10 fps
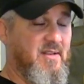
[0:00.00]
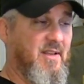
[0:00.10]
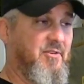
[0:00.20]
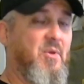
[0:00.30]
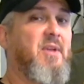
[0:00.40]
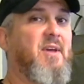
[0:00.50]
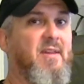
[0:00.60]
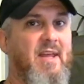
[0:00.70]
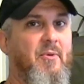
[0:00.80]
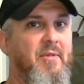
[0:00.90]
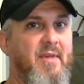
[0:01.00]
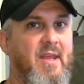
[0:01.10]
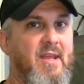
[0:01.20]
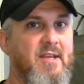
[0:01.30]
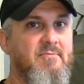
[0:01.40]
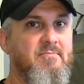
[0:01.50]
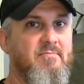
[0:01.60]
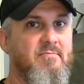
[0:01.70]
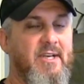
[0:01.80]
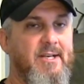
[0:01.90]
If you had done that with a
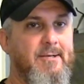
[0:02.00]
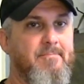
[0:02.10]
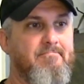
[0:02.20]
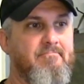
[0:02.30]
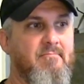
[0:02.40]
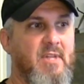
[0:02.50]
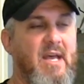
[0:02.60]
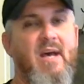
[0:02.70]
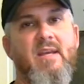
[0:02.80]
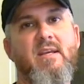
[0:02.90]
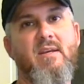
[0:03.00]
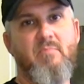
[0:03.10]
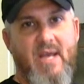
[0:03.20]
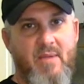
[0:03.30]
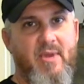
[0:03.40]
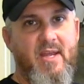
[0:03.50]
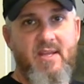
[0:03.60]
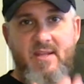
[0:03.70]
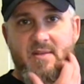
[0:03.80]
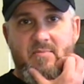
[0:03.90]
um, high-end
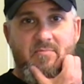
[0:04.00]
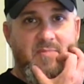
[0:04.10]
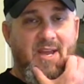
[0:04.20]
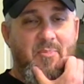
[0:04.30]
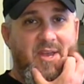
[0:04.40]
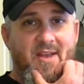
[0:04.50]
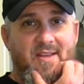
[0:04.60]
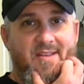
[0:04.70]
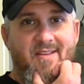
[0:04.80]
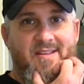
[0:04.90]
backpacking backpack,